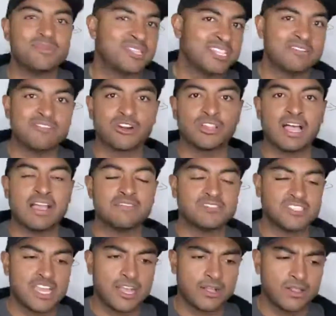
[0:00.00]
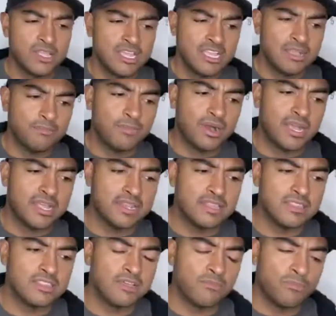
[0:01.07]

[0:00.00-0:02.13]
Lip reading: and live our lifestyle. But the